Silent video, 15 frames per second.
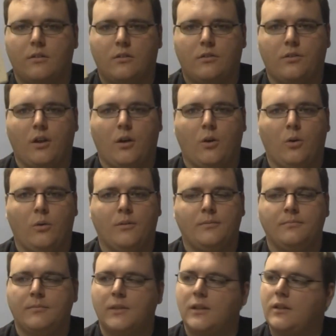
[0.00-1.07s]
So,
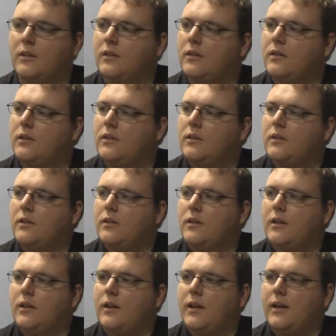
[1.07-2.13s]

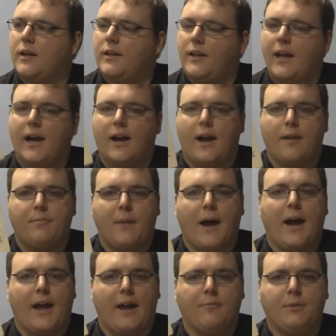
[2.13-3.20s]
yeah,
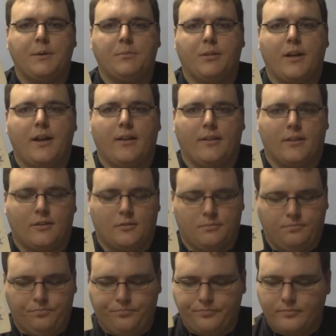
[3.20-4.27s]
I have been playing this.
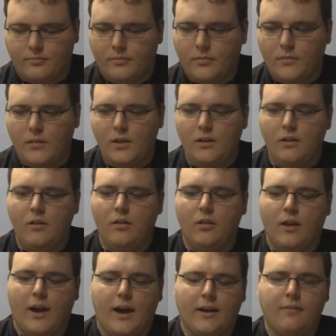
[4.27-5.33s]

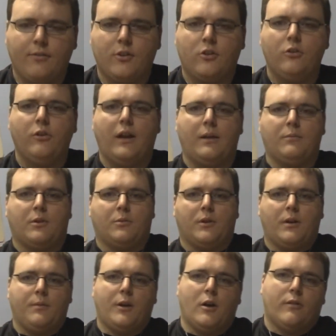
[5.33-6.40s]
Out of the 2 games that
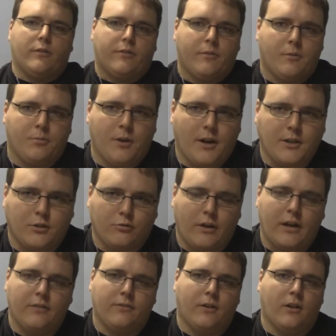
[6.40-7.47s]
were coming over from the Project
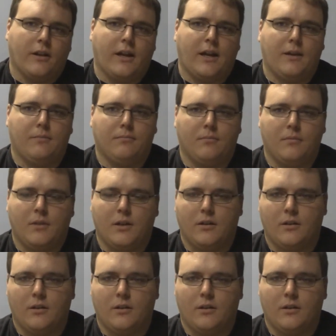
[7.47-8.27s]
Rainfall game